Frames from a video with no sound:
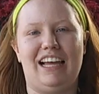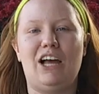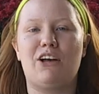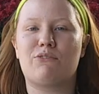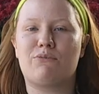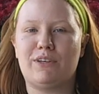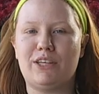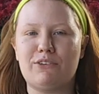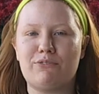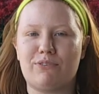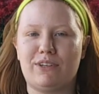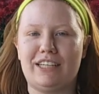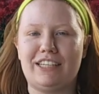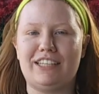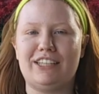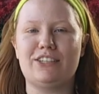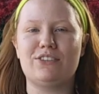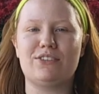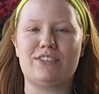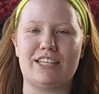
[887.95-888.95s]
Feel
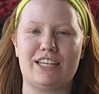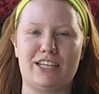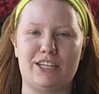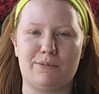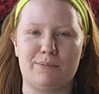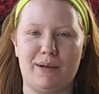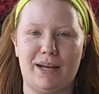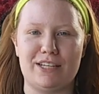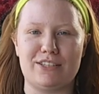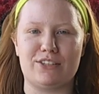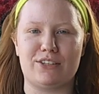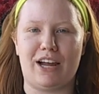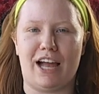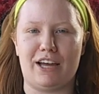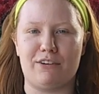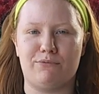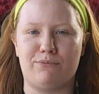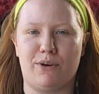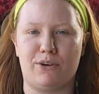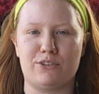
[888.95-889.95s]
free to use earbuds or
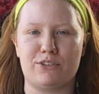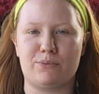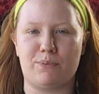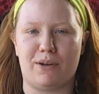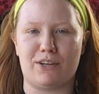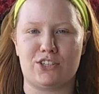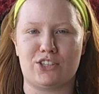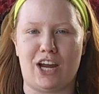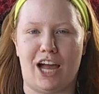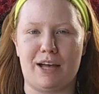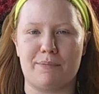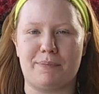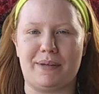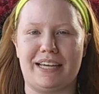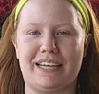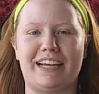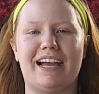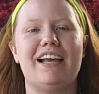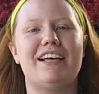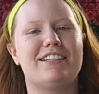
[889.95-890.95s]
headphones while
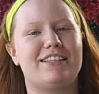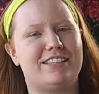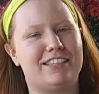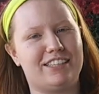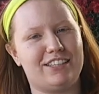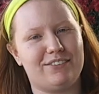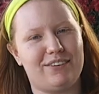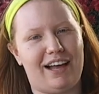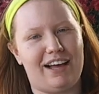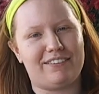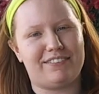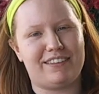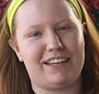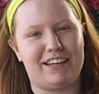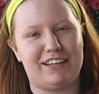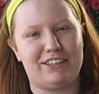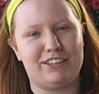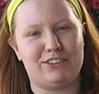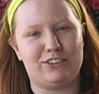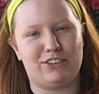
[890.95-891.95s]
shopping. See you out
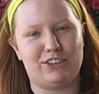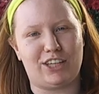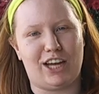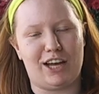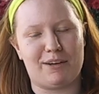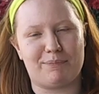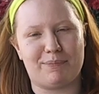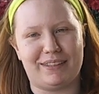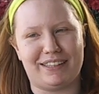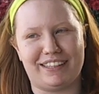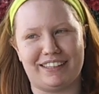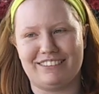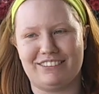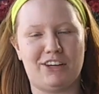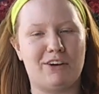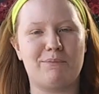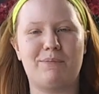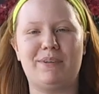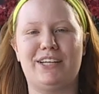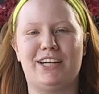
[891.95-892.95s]
there, new shopper.
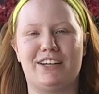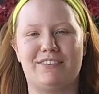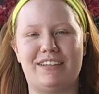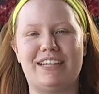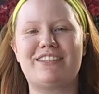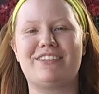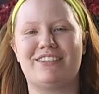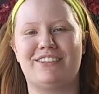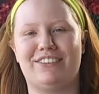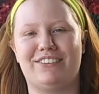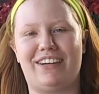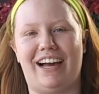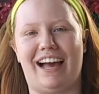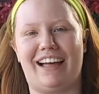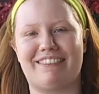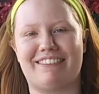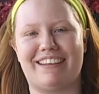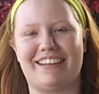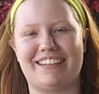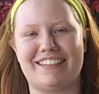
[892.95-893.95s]
Don't be nervous, you
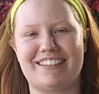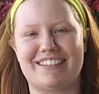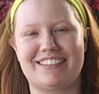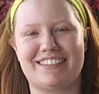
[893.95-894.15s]
got this.